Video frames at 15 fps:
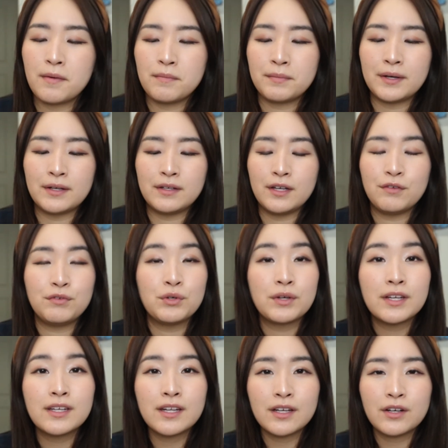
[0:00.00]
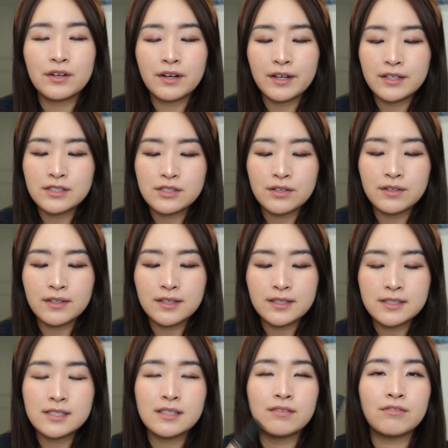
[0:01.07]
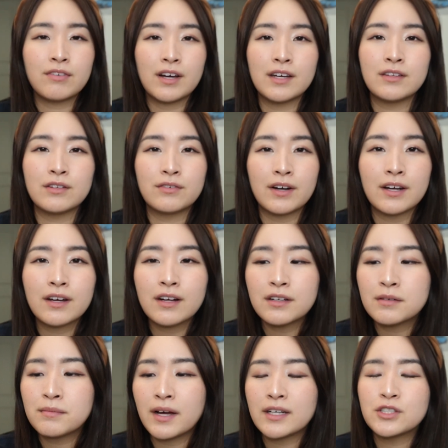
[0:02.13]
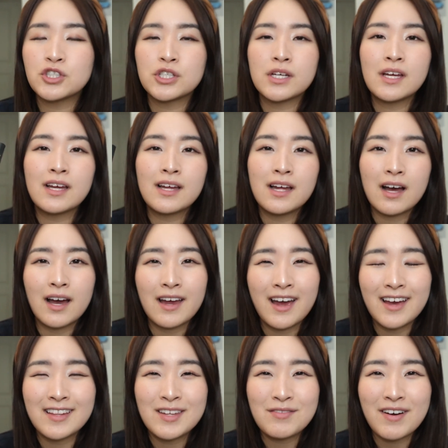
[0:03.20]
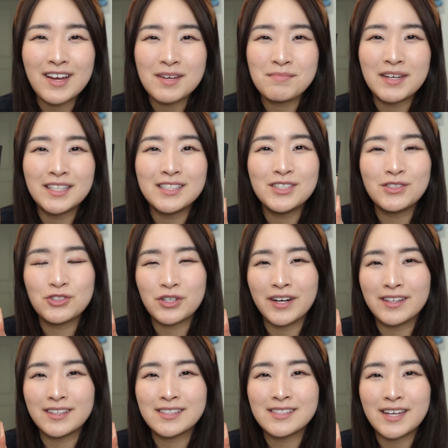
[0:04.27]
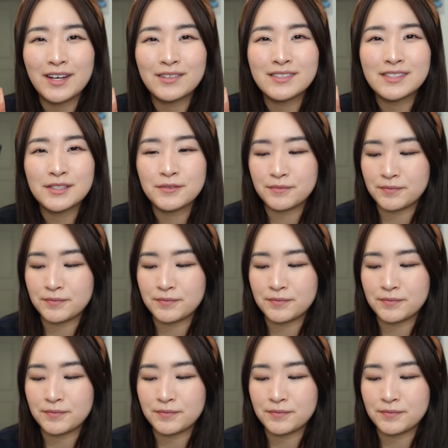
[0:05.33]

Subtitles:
but if you can get your hands on this and find the right color match, I highly recommend you trying this out.